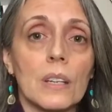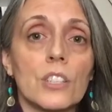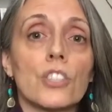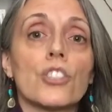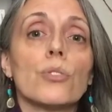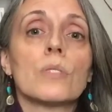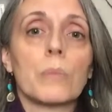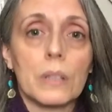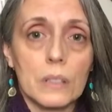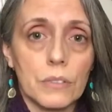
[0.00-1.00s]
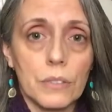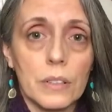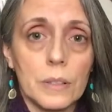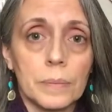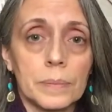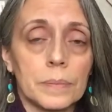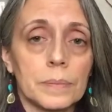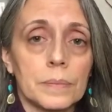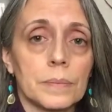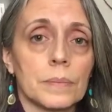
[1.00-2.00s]
to choose something different?
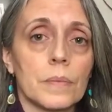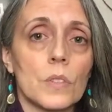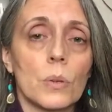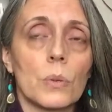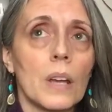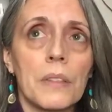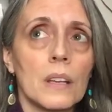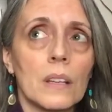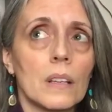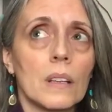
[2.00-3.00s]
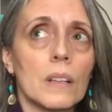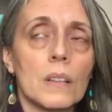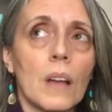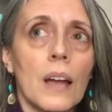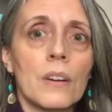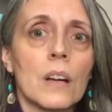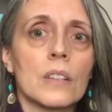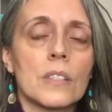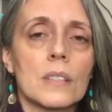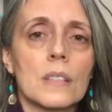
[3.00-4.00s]
So nothing, higher
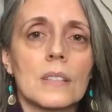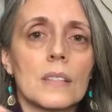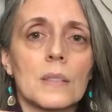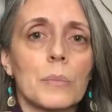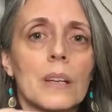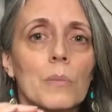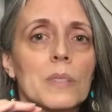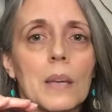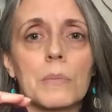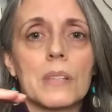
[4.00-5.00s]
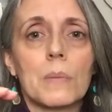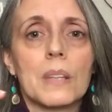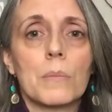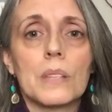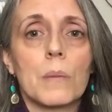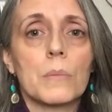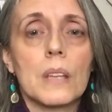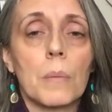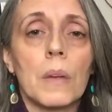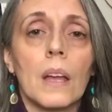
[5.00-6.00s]
consciousness doesn't become same.
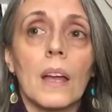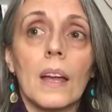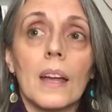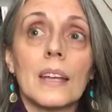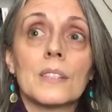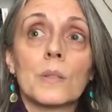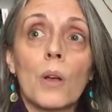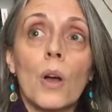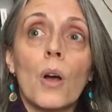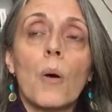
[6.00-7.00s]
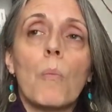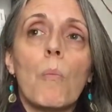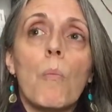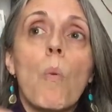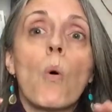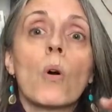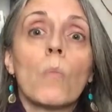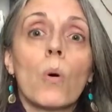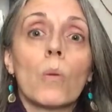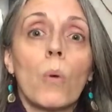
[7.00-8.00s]
It's more,
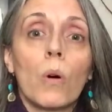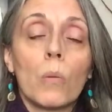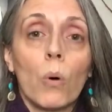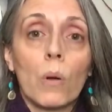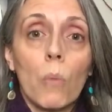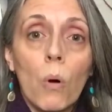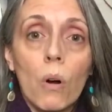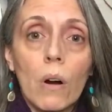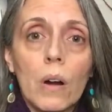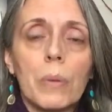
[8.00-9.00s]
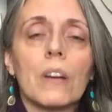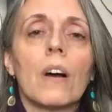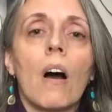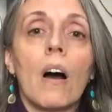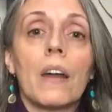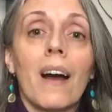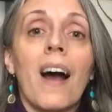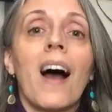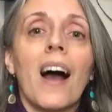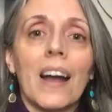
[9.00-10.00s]
but on a
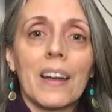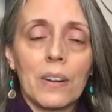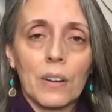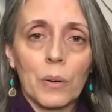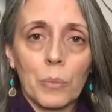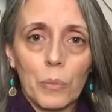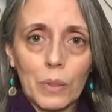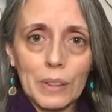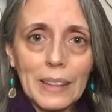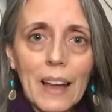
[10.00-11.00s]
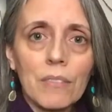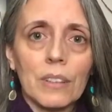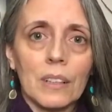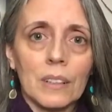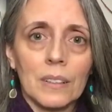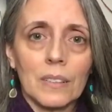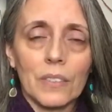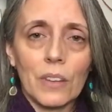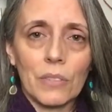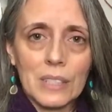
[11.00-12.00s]
higher level
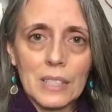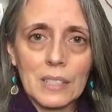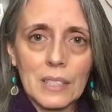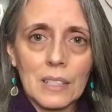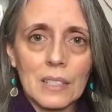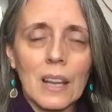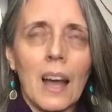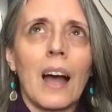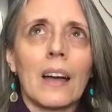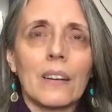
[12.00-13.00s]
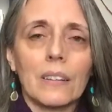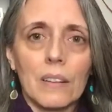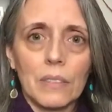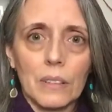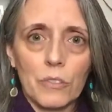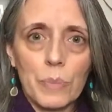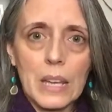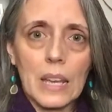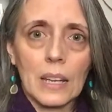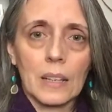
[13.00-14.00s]
of existence, a higher level of
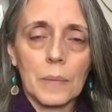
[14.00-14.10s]
being.